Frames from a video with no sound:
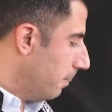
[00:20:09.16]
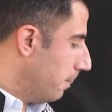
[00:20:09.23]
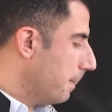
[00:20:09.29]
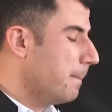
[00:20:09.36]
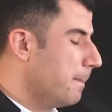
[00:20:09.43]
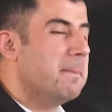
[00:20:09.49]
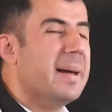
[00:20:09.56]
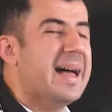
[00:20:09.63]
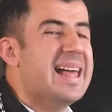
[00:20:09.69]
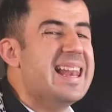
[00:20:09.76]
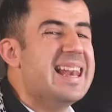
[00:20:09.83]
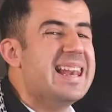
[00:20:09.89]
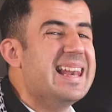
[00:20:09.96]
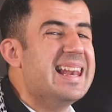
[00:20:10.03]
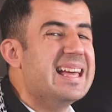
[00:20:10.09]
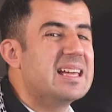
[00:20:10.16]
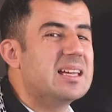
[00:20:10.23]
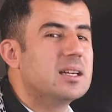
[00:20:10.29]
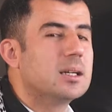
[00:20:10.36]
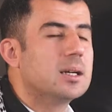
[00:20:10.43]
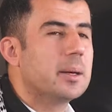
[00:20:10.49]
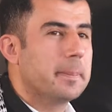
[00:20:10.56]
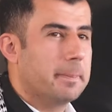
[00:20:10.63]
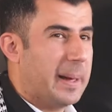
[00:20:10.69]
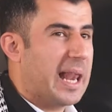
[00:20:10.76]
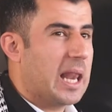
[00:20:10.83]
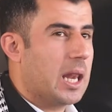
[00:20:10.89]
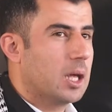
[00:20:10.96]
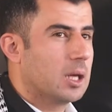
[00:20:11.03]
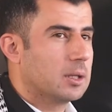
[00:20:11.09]

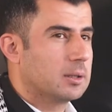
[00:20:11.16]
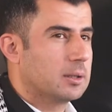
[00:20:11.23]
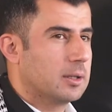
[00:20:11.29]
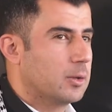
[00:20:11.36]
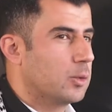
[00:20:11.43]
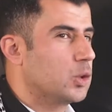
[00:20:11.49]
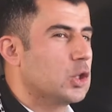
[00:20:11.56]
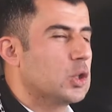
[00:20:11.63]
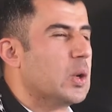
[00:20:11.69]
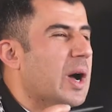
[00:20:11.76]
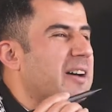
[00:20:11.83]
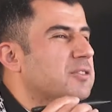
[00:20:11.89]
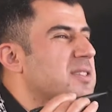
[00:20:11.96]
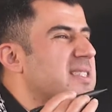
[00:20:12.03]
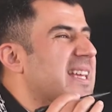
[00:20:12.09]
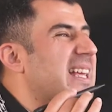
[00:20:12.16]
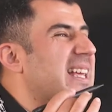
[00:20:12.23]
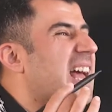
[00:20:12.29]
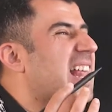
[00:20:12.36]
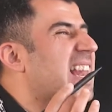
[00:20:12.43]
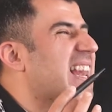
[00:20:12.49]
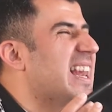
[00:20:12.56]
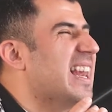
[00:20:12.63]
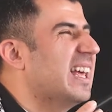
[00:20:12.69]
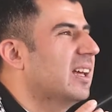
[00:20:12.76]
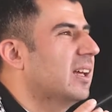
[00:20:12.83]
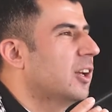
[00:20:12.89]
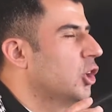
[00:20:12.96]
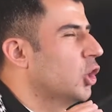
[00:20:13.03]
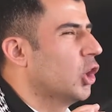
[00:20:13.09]
Mel. You have to say
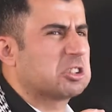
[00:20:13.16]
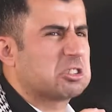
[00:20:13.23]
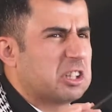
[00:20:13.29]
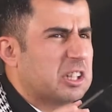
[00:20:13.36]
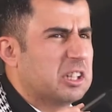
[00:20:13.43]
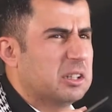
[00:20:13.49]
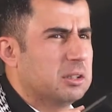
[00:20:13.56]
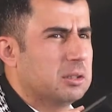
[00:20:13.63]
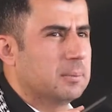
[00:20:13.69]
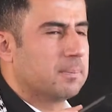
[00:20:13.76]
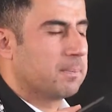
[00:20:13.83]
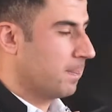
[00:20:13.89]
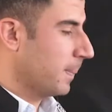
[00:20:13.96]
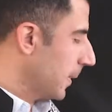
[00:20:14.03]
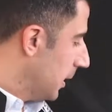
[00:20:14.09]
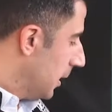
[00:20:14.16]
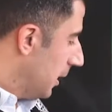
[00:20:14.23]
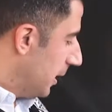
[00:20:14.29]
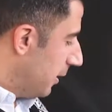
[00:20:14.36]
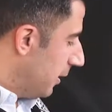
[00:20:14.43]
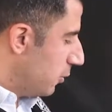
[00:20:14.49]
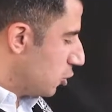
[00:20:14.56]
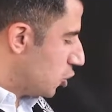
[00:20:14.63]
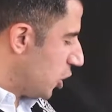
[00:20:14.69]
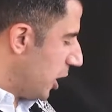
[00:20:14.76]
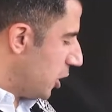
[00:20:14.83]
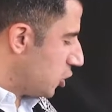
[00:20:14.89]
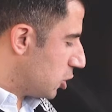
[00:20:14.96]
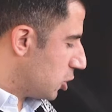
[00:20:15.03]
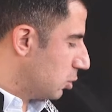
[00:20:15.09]
le, not le. If you
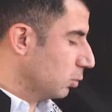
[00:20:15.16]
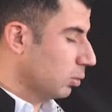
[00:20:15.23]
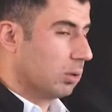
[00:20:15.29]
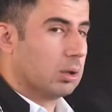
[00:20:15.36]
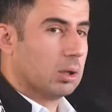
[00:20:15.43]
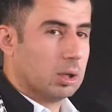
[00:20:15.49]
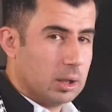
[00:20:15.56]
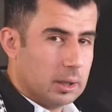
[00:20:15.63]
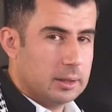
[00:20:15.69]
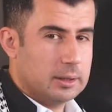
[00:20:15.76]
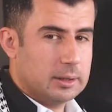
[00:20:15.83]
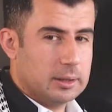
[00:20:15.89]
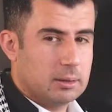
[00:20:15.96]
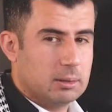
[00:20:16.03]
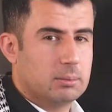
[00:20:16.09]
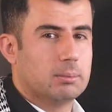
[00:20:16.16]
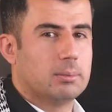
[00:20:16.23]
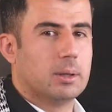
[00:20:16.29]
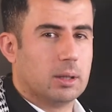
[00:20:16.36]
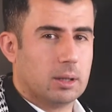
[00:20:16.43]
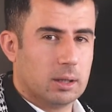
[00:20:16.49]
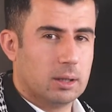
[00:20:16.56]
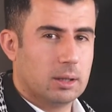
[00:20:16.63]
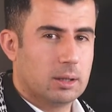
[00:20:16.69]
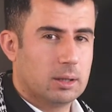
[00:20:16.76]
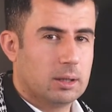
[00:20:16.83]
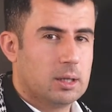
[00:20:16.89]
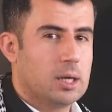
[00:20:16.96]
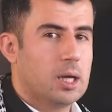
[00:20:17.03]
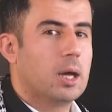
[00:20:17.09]
change it to le,
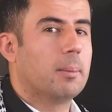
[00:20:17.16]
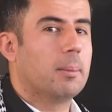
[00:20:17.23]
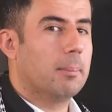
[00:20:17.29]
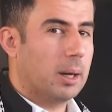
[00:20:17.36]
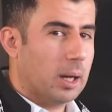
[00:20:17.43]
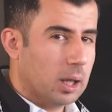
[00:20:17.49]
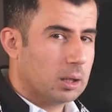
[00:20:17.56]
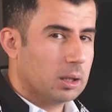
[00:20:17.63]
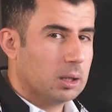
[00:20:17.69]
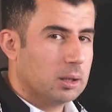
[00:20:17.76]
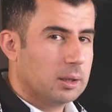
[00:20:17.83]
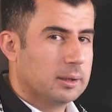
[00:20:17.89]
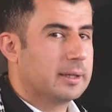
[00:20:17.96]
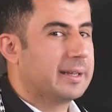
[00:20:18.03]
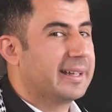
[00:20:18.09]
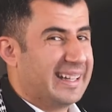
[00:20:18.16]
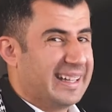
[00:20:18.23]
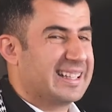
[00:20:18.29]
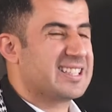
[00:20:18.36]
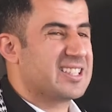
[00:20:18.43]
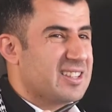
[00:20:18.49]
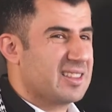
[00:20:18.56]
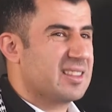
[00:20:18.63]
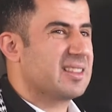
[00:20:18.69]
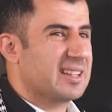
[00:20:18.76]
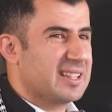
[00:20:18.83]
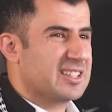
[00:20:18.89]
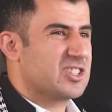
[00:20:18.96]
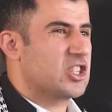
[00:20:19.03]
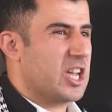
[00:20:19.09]
mal, it
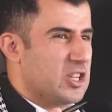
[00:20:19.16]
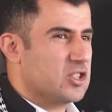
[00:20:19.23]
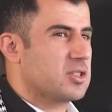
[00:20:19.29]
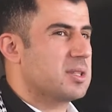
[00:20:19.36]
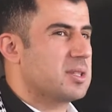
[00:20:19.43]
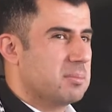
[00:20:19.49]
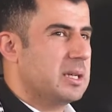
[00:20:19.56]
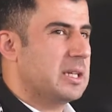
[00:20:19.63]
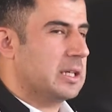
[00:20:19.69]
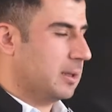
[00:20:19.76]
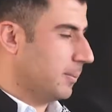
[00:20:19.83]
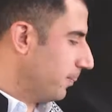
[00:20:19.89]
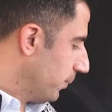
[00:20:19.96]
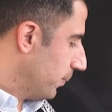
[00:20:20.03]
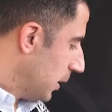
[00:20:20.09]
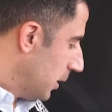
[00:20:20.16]
changes the meaning.